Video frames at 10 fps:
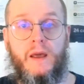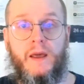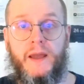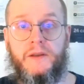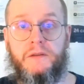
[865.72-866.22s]

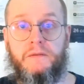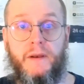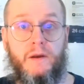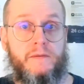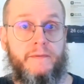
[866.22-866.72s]
Ancient
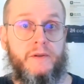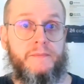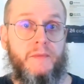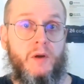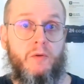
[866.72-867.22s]
philosophers
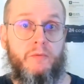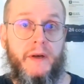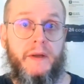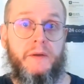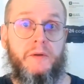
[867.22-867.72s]

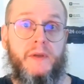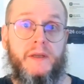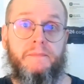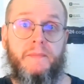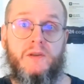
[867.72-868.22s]
already knew
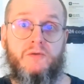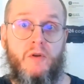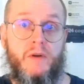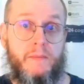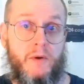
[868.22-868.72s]
that
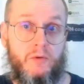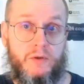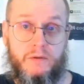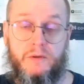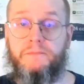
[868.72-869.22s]
strong
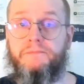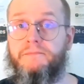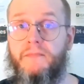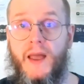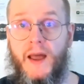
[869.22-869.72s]
emotions,
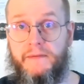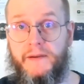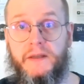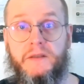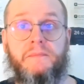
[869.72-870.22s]

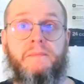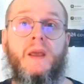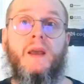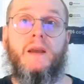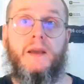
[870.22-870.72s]
affects,
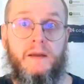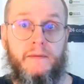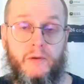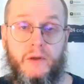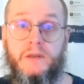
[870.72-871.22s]

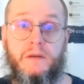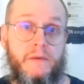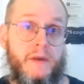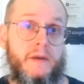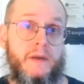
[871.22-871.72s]
influence
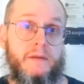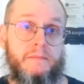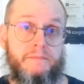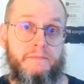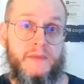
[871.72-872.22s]
thinking,
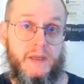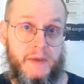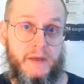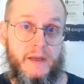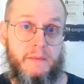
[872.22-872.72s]

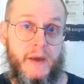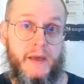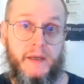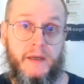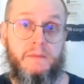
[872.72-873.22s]
typically
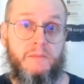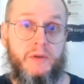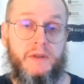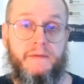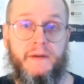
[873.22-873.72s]
making it
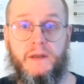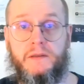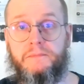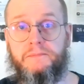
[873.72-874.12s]
more difficult.